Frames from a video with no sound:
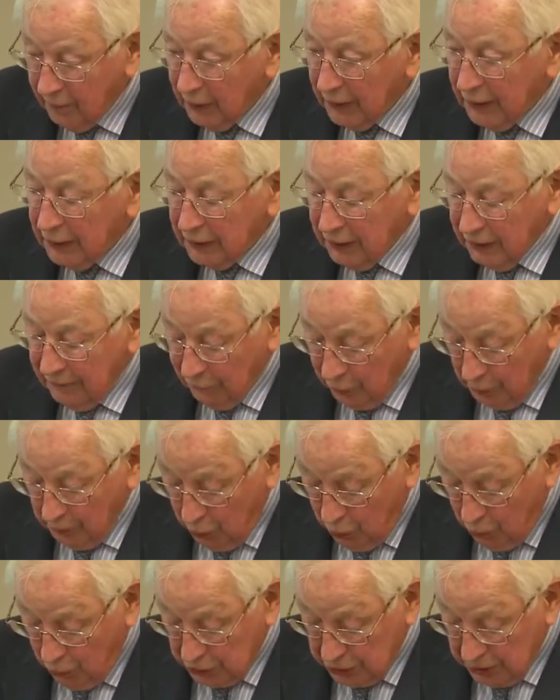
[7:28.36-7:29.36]
and even
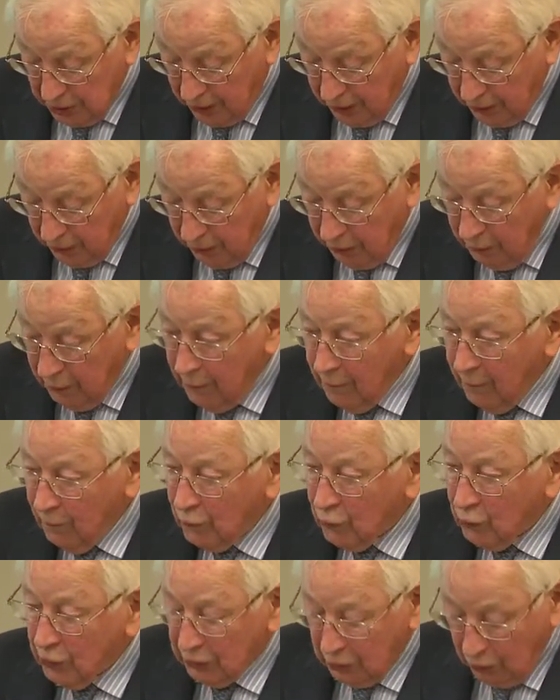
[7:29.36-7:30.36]
more so
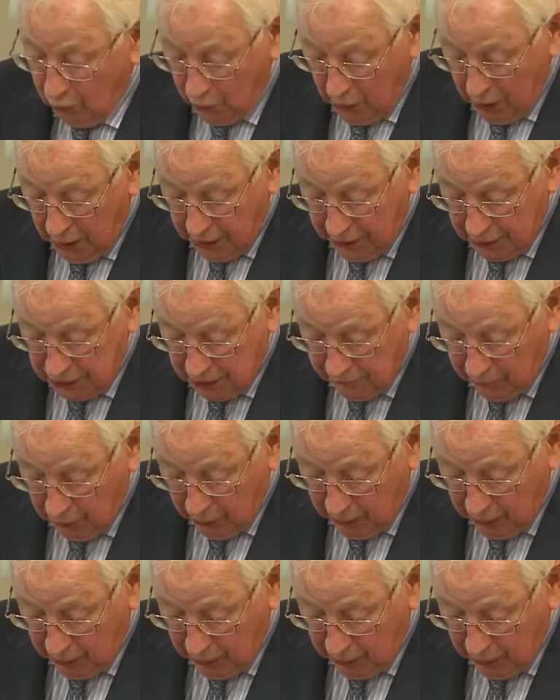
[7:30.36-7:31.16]
with the rise of the